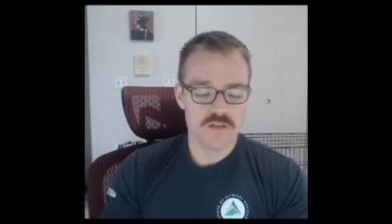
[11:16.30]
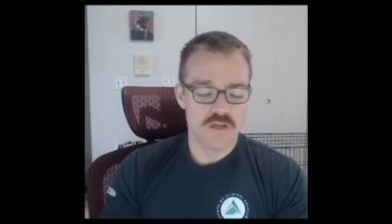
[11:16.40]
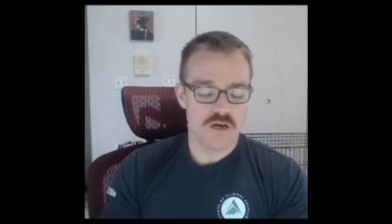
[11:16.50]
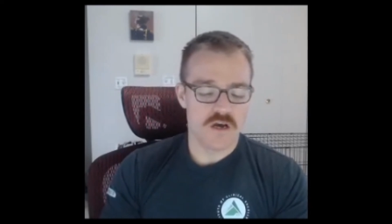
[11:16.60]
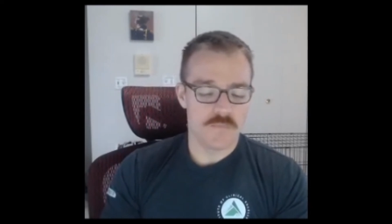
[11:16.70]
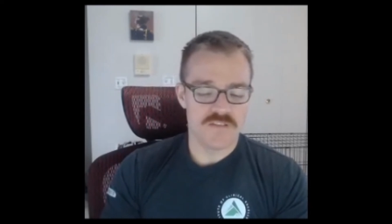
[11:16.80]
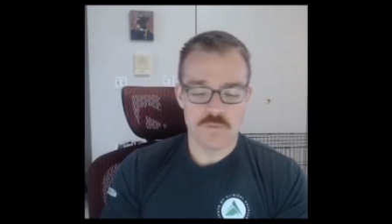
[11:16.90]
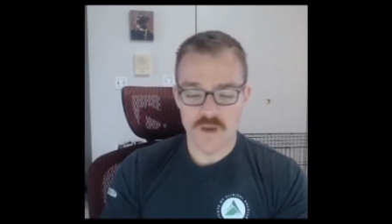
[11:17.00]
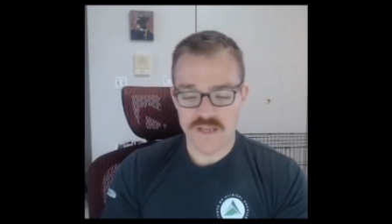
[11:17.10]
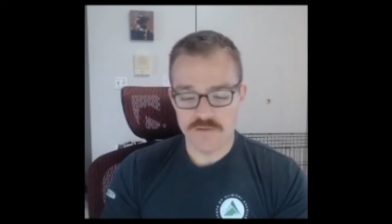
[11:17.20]
um, in the
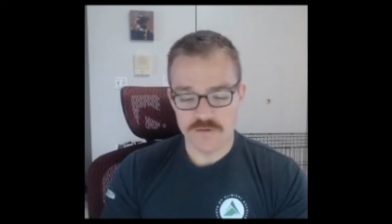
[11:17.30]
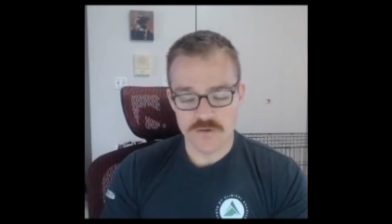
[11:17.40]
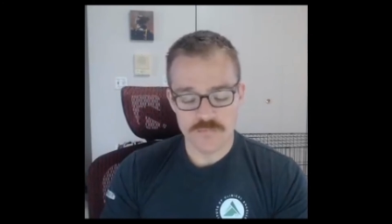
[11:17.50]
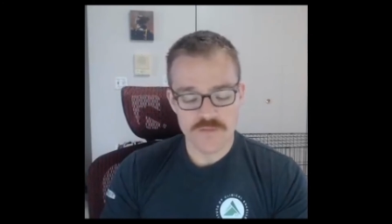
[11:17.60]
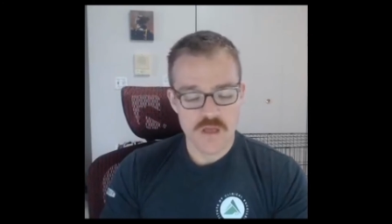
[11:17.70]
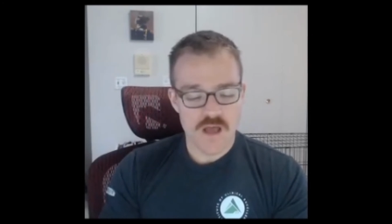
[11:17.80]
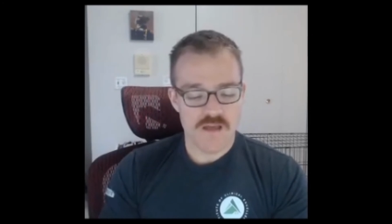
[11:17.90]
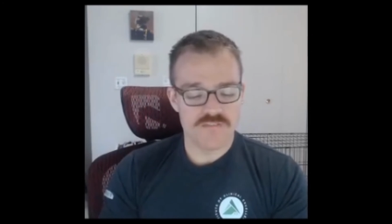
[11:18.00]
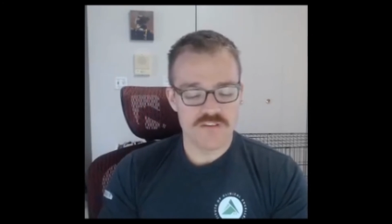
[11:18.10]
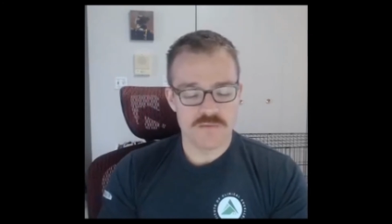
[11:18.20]
waiting room.
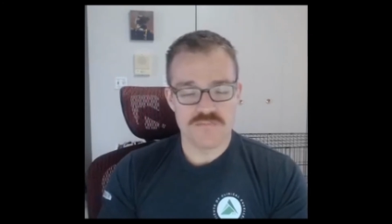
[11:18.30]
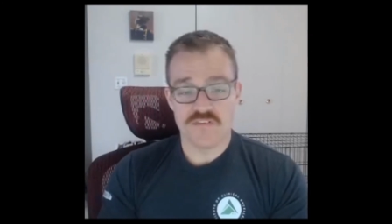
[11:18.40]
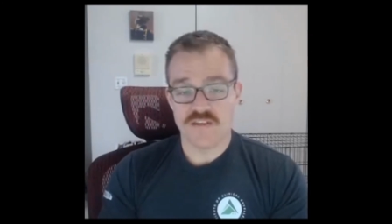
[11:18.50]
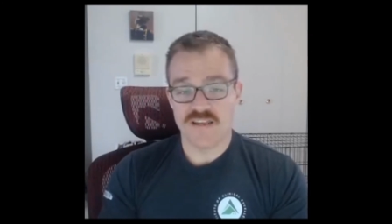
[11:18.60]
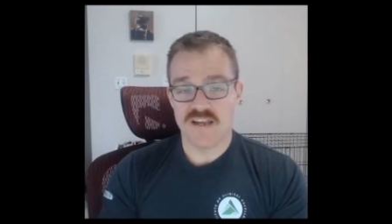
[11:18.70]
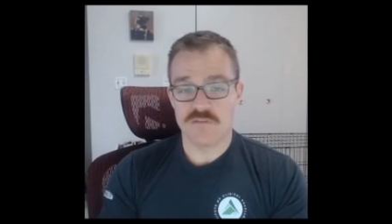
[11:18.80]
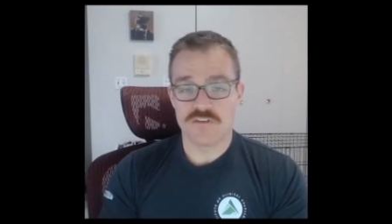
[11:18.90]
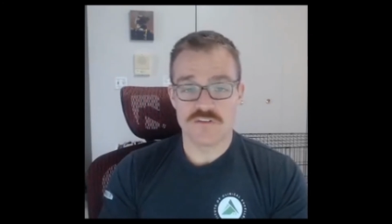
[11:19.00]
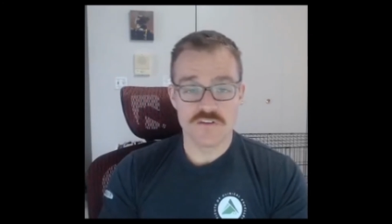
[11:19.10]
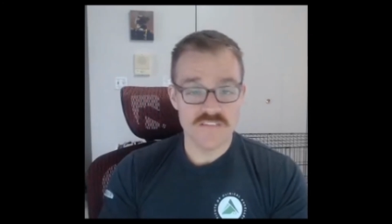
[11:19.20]
I've seen them filling it
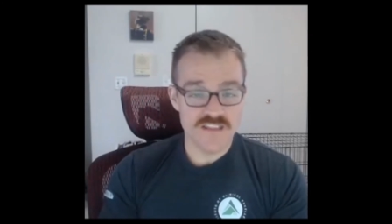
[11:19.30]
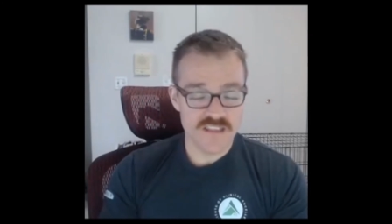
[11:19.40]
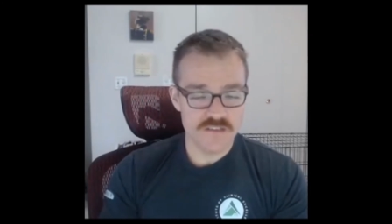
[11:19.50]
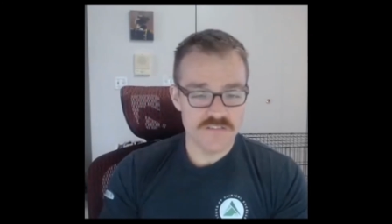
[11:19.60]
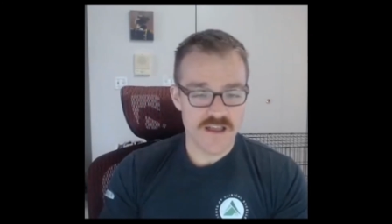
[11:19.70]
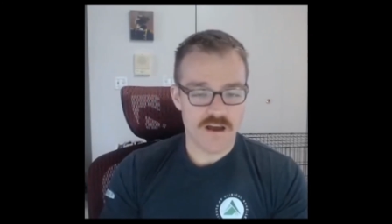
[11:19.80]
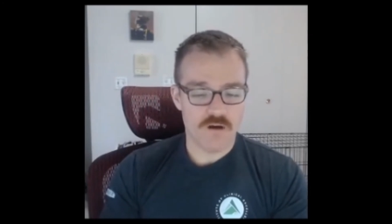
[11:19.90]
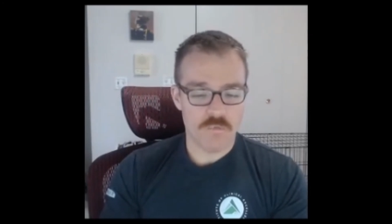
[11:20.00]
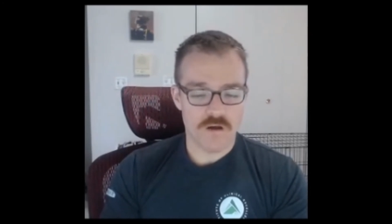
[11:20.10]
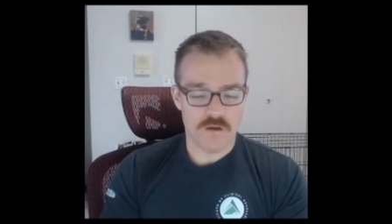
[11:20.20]
out during the
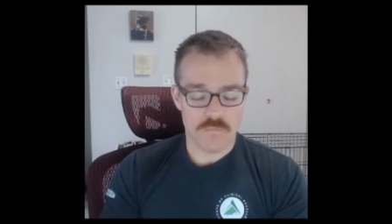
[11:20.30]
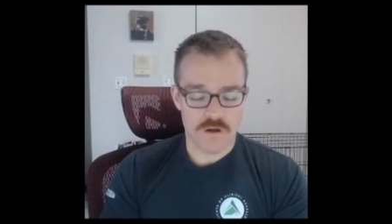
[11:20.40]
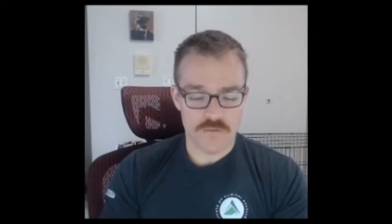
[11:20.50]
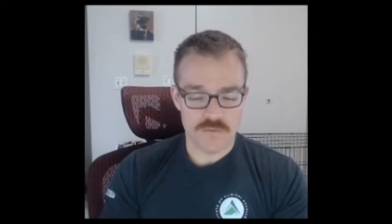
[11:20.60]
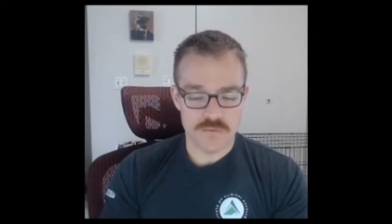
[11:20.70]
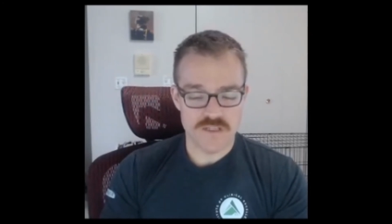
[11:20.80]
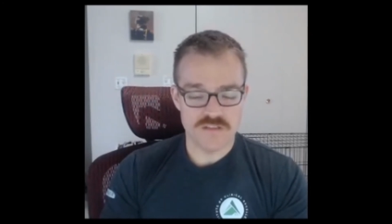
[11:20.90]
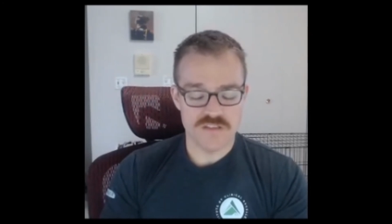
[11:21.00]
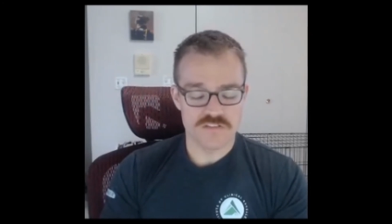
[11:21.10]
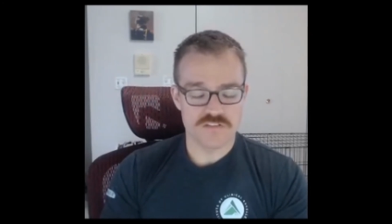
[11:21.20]
eval while, while the
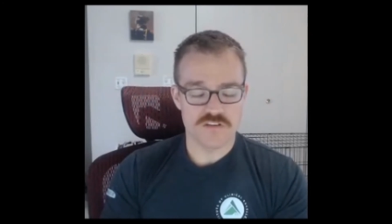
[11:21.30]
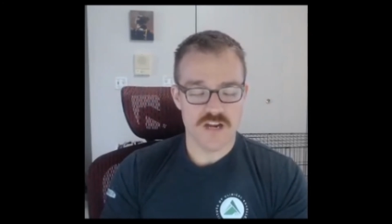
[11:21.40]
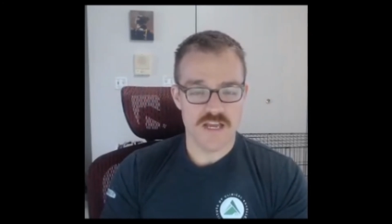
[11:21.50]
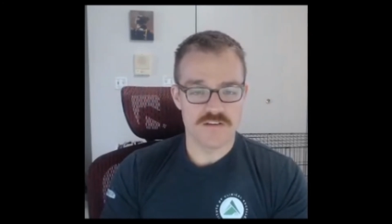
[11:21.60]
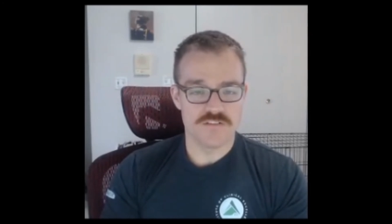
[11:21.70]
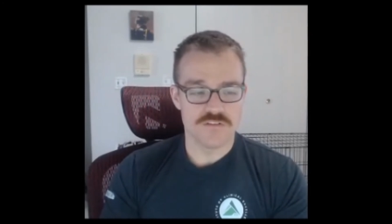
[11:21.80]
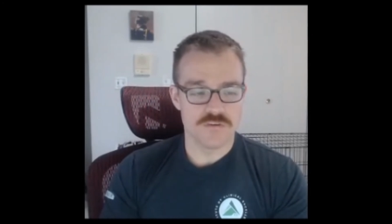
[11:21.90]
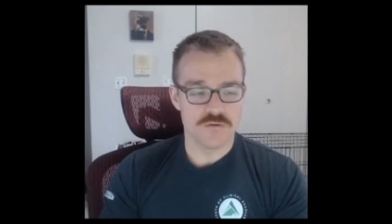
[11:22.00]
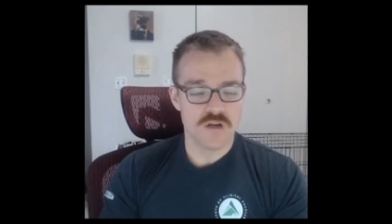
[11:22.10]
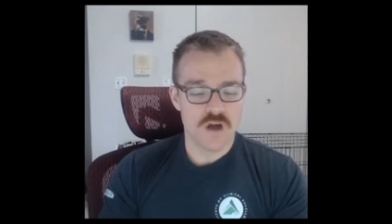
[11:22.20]
PT is trying
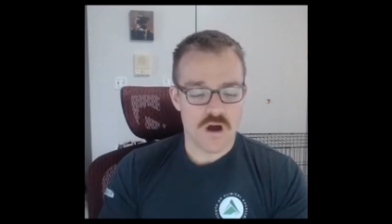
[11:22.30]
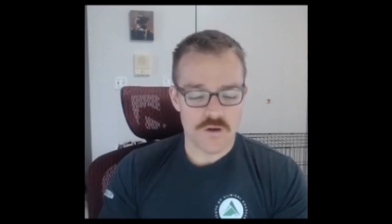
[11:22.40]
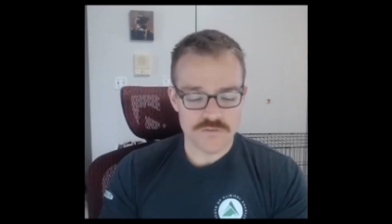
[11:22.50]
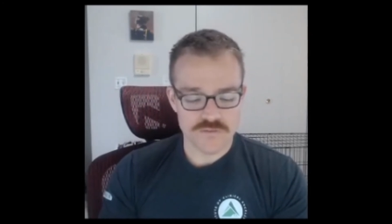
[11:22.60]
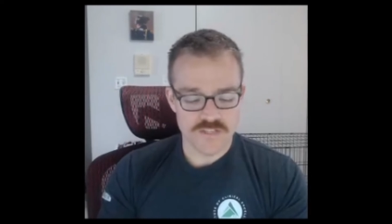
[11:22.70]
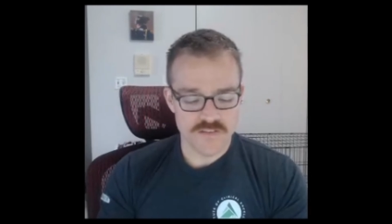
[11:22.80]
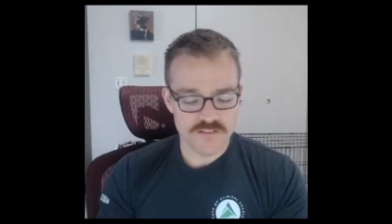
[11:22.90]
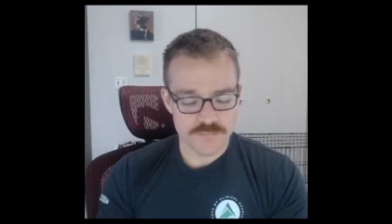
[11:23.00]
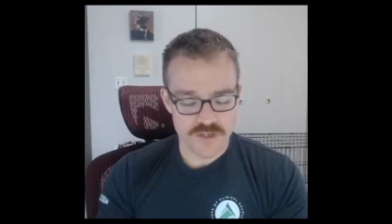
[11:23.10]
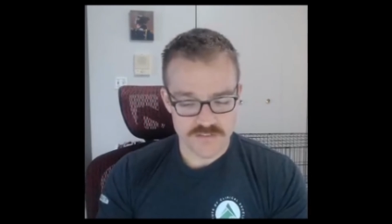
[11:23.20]
to also take
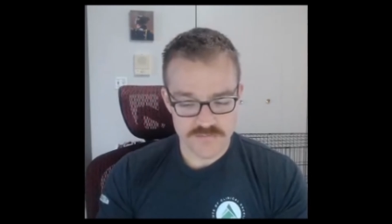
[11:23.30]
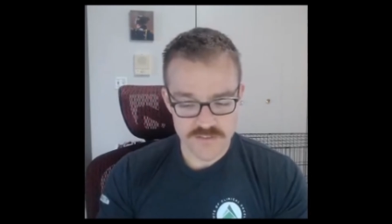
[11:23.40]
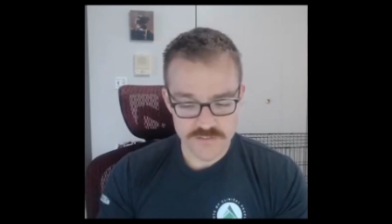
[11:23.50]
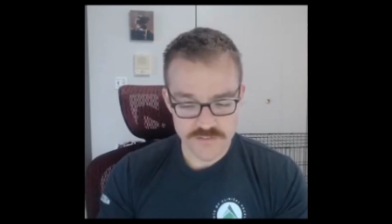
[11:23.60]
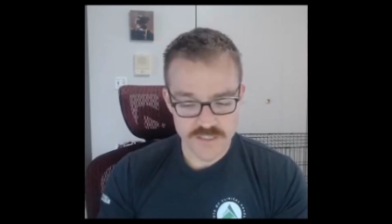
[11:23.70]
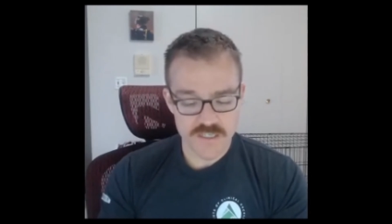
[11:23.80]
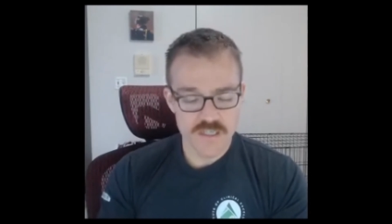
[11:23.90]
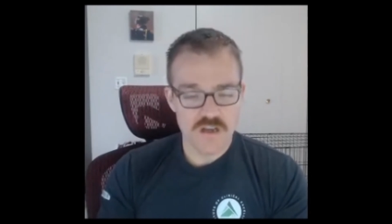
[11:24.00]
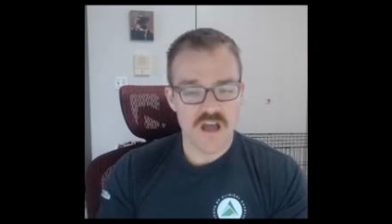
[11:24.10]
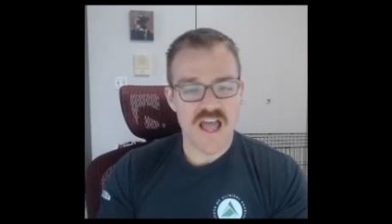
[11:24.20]
subjective history
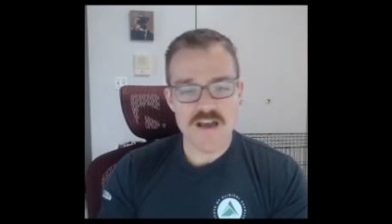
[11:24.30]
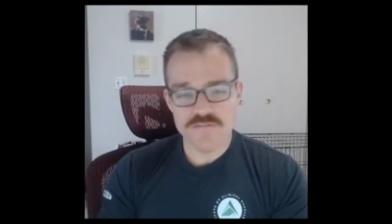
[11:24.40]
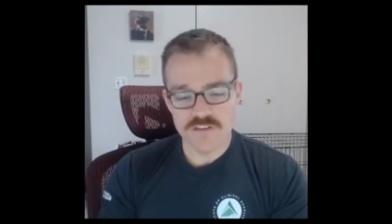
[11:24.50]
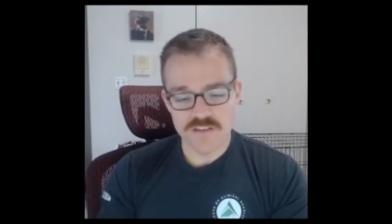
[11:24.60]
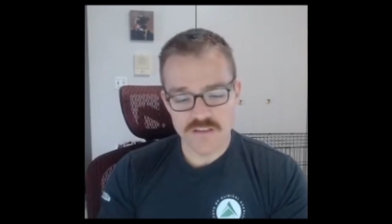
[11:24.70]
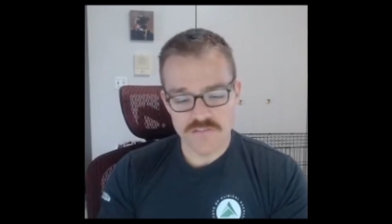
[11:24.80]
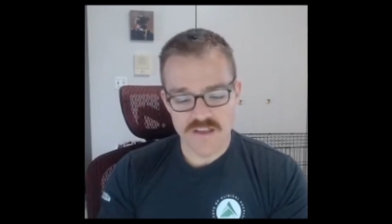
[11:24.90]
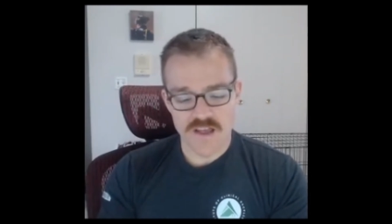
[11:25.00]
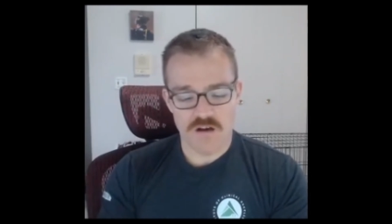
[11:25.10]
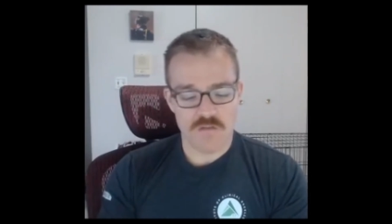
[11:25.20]
after the
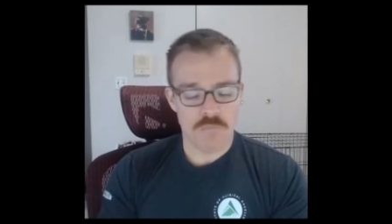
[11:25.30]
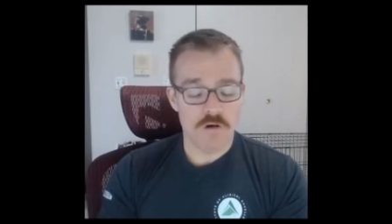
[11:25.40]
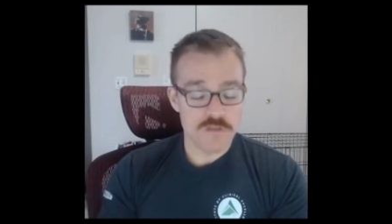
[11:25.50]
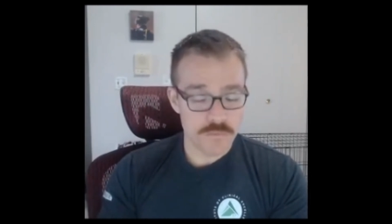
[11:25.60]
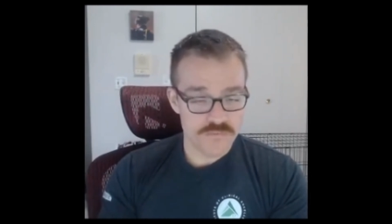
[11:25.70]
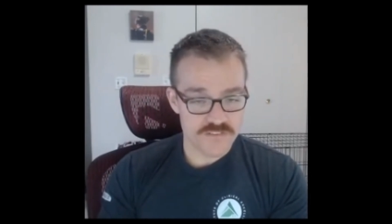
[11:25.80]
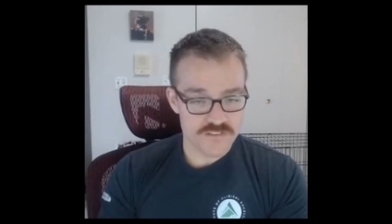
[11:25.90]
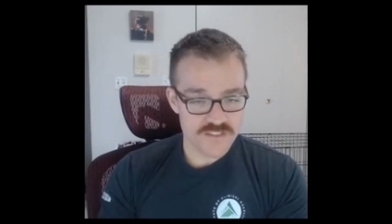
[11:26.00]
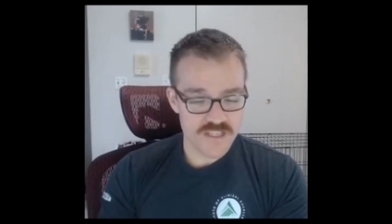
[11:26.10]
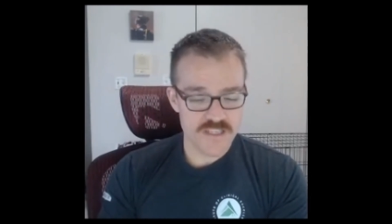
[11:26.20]
eval, multiple
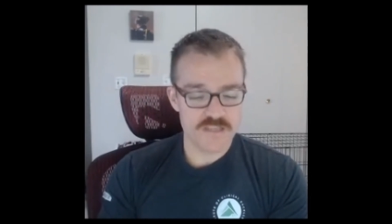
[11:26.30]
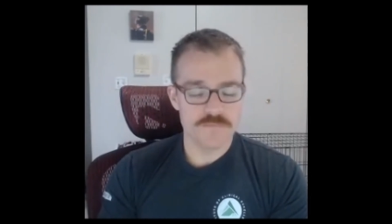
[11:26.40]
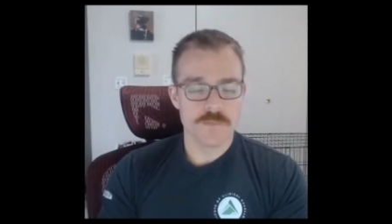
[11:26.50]
visits in.